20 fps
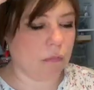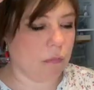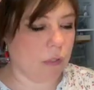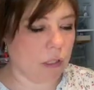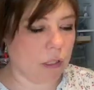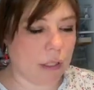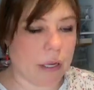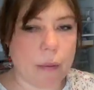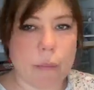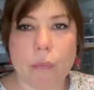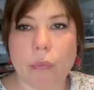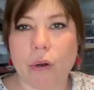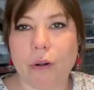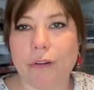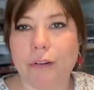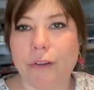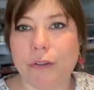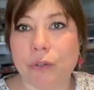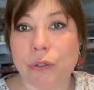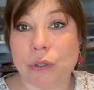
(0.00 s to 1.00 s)

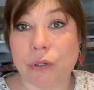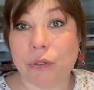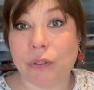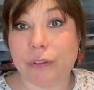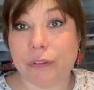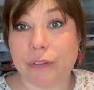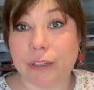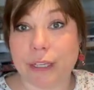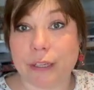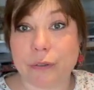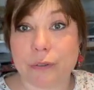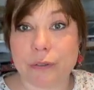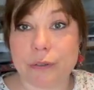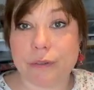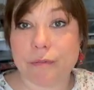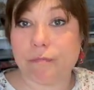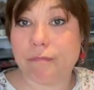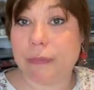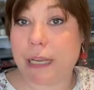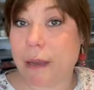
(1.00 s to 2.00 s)
gumballs on your
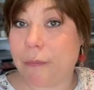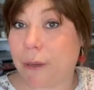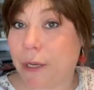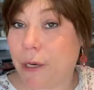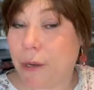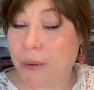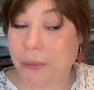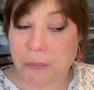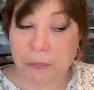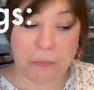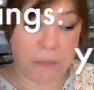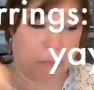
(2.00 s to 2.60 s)
ears? Let me know.